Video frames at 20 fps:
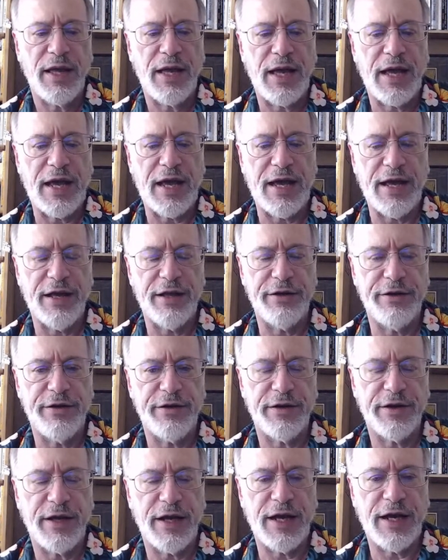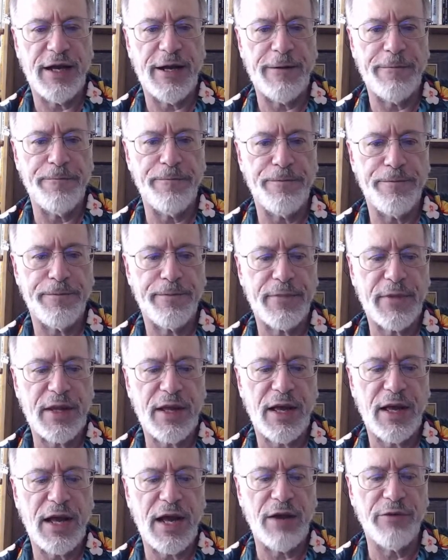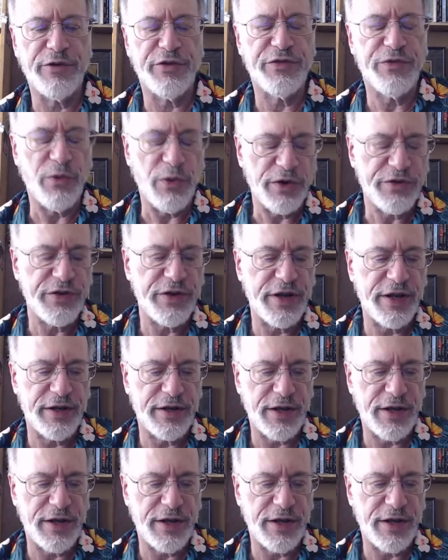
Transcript: And I was fortunate.